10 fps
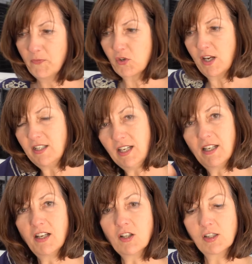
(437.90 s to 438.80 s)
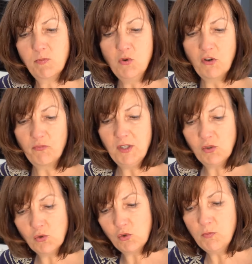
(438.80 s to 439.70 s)
So I take a little spoon of
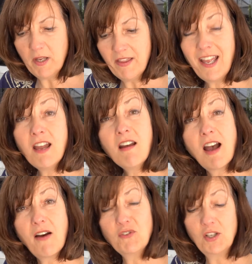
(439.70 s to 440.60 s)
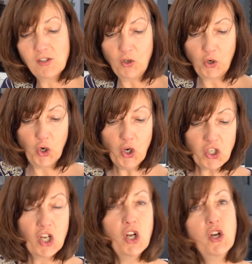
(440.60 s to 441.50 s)
miso soup in there after it's all
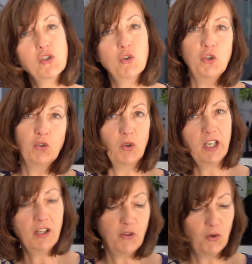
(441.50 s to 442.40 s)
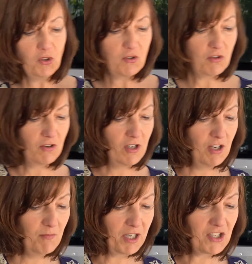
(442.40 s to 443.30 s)
cooked, so not to kill the good
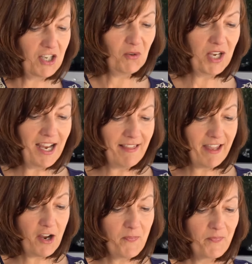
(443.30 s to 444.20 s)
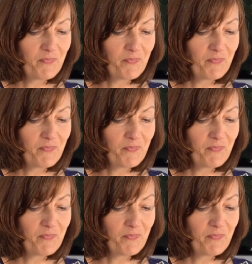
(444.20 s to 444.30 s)
bacteria in there.